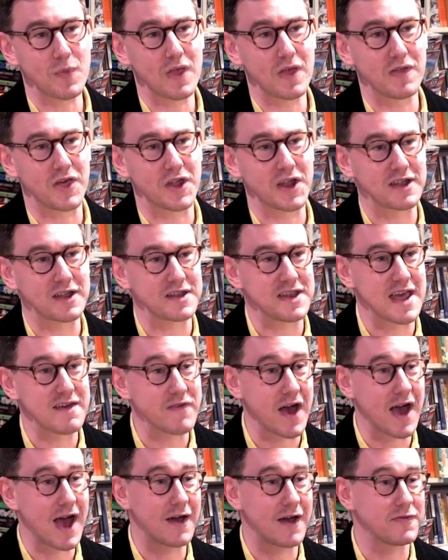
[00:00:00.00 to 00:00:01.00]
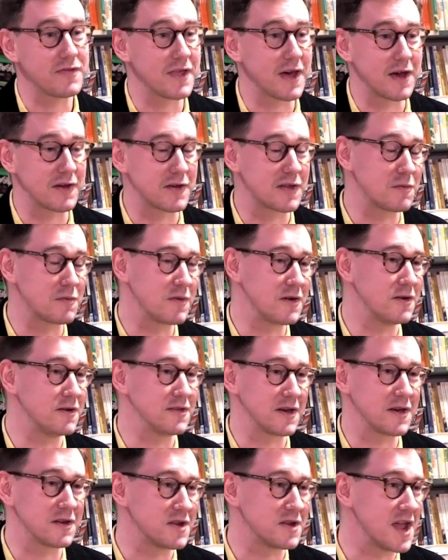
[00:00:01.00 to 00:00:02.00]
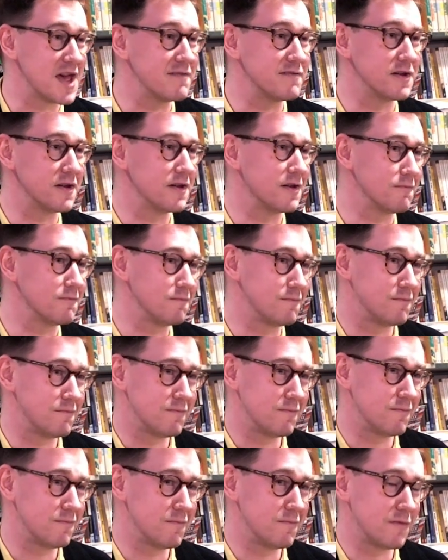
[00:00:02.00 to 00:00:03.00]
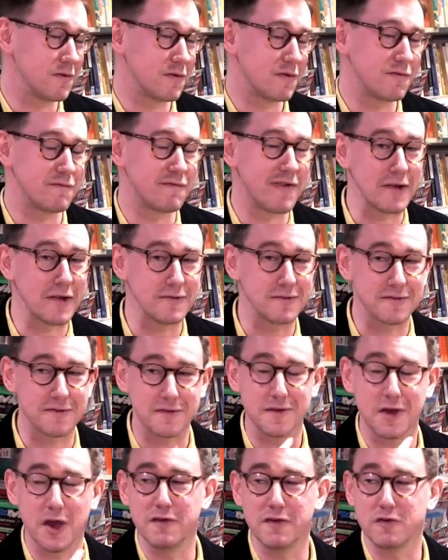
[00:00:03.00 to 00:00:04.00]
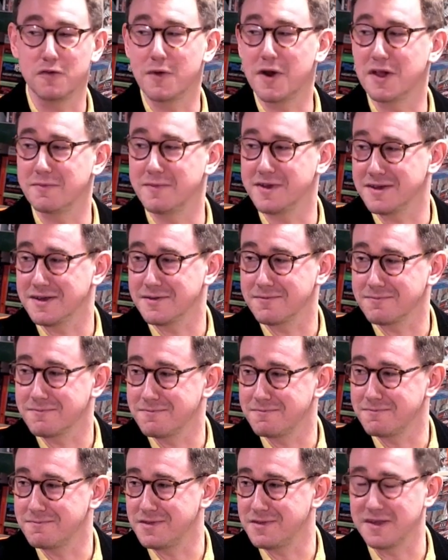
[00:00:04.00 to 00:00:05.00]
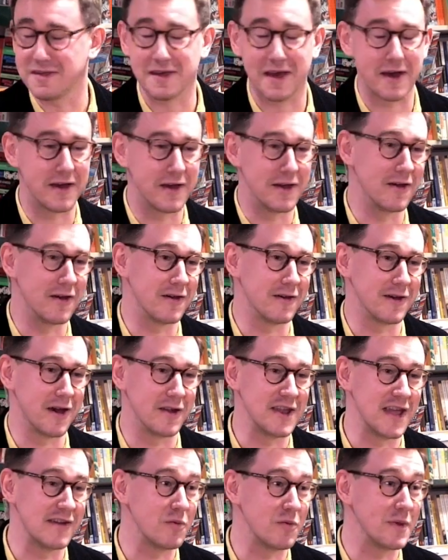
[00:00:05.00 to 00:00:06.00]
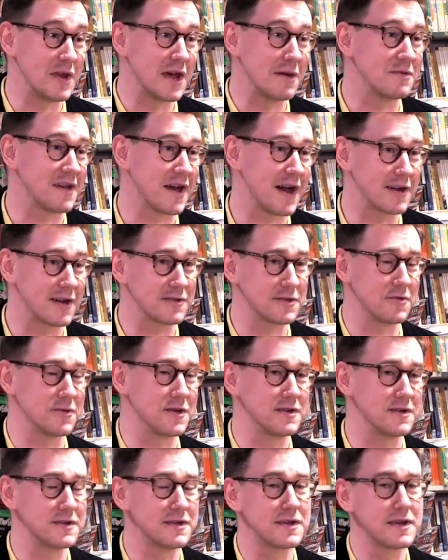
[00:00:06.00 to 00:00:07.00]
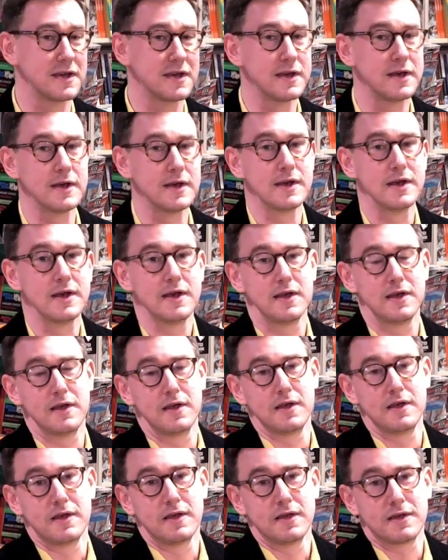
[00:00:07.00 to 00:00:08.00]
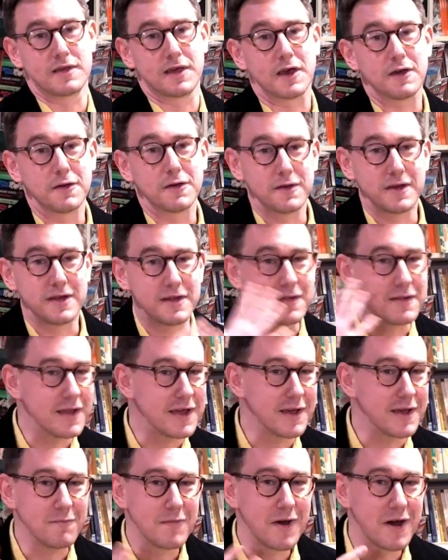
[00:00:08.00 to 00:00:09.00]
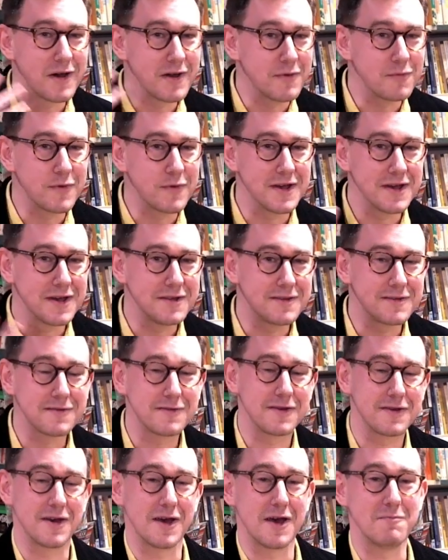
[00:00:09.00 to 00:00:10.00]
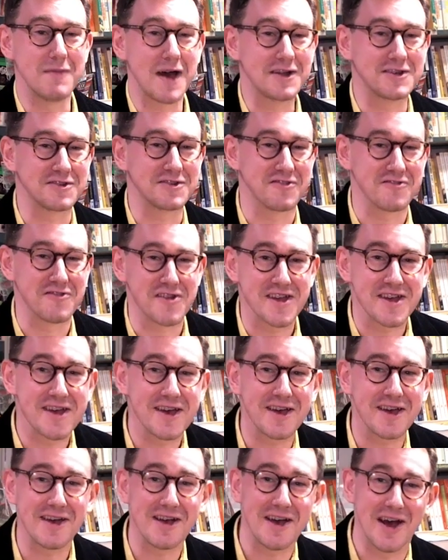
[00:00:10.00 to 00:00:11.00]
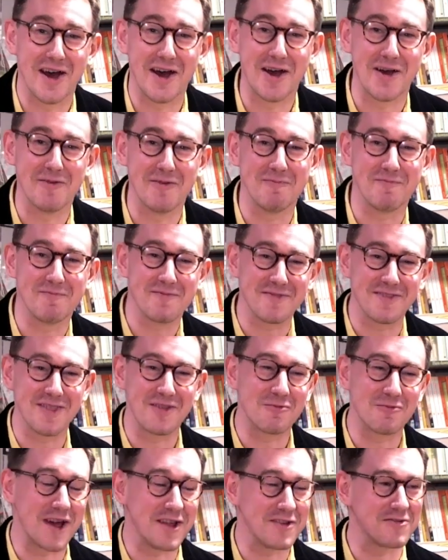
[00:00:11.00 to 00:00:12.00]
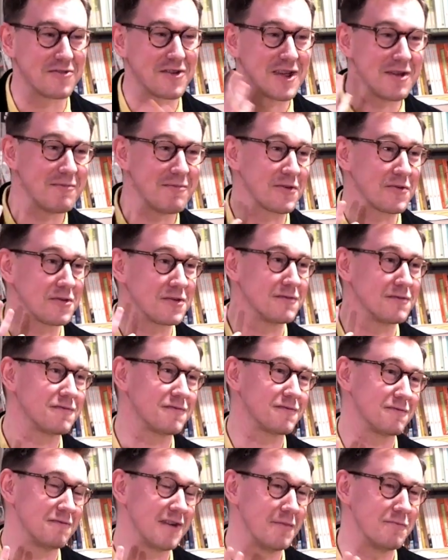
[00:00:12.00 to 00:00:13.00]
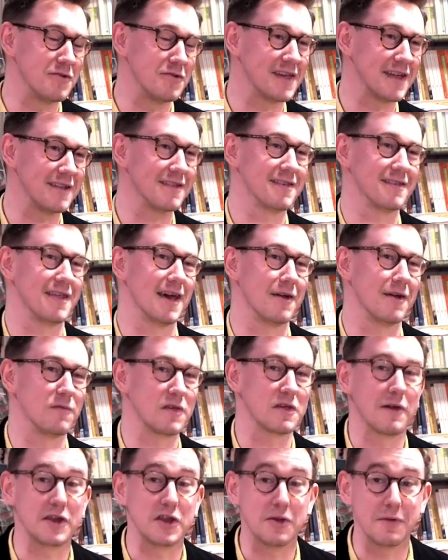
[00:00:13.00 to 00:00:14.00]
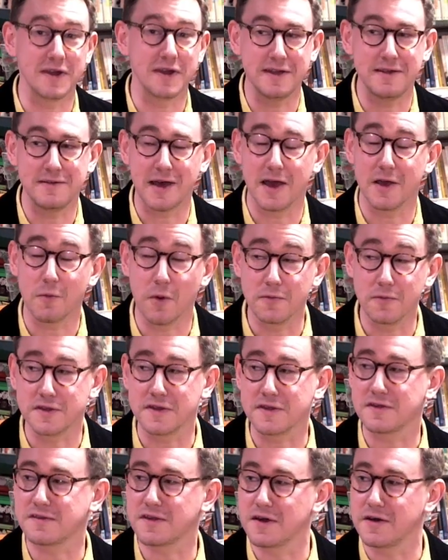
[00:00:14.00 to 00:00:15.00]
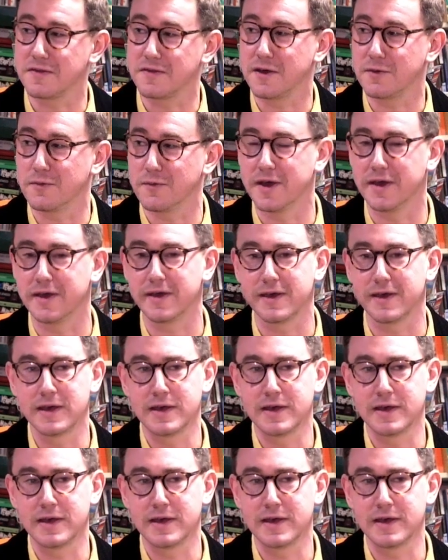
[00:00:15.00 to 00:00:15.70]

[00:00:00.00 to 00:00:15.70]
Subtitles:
I'd never had that experience. I'd never felt overwhelming desire and never been able to act on it. So in my weird imaginary, the wet dream sort of represents that. So I knew I wanted to start that way.